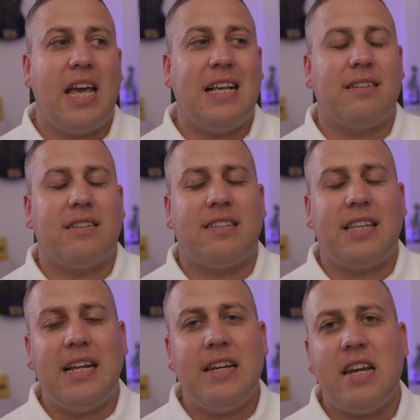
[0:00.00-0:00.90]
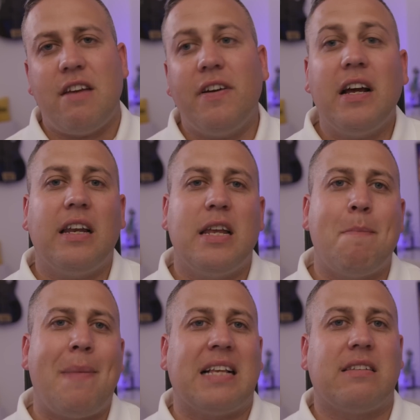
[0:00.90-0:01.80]
is significantly
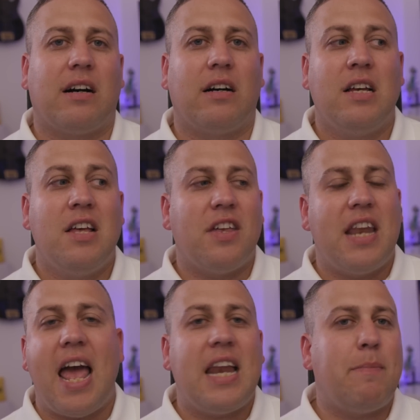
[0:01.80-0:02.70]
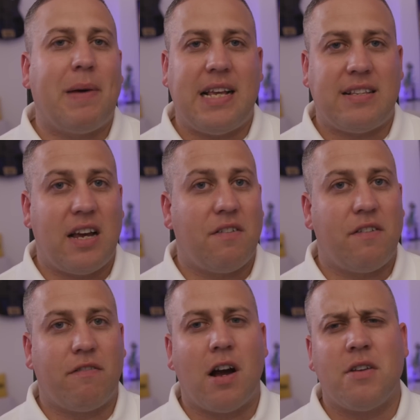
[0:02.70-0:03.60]
better than any P C I've
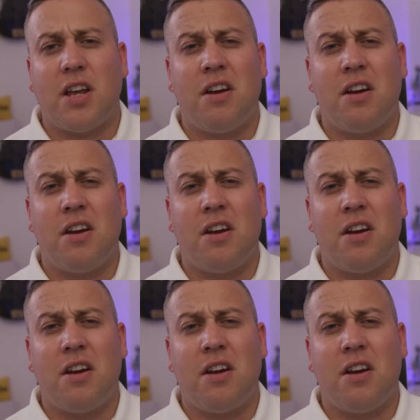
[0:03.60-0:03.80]
ever owned.